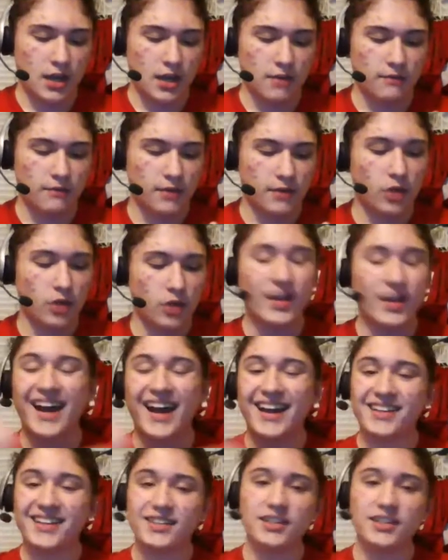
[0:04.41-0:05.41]
video that I
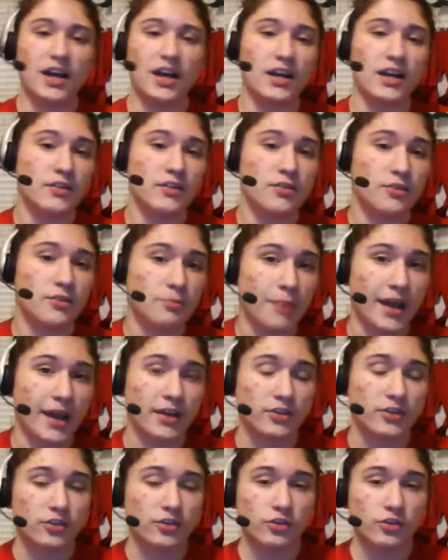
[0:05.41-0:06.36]
did not expect